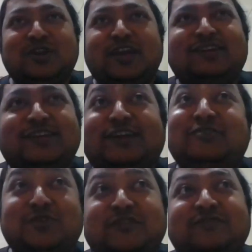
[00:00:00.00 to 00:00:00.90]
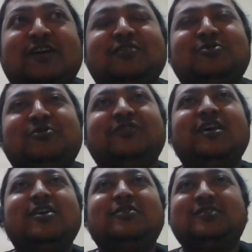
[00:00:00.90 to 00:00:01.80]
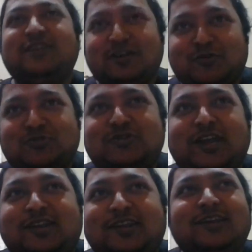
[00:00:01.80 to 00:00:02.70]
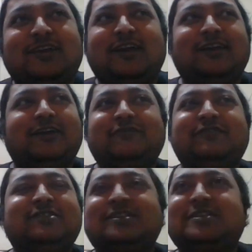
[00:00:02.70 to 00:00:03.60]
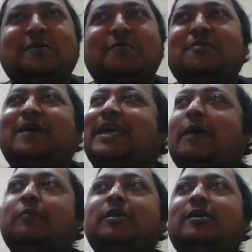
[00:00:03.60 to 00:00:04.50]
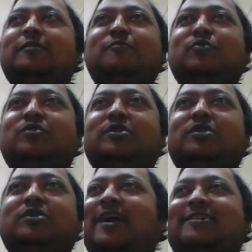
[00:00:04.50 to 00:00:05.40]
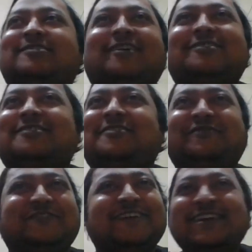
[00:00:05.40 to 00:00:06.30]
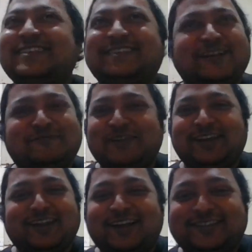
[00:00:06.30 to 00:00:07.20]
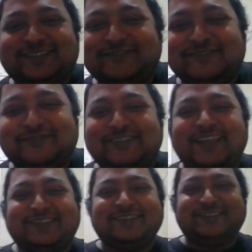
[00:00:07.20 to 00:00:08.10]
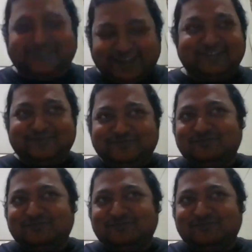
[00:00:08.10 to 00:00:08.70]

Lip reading: to writing, I should have done those. And then I go to writing, I just remember my American Beauty 3 act structure screenplay class lesson, and